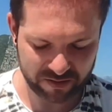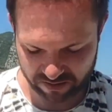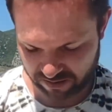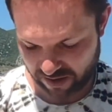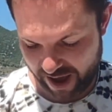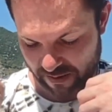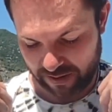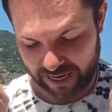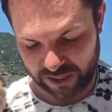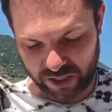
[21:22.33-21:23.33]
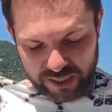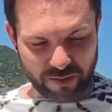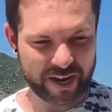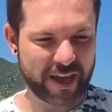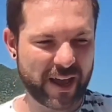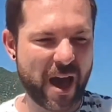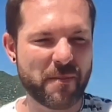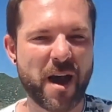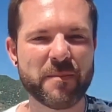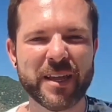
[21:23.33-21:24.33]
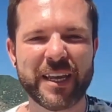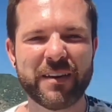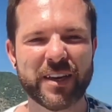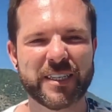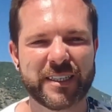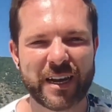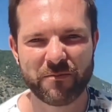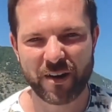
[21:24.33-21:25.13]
Oh, I am literally sweating. I'm going to give it to Sam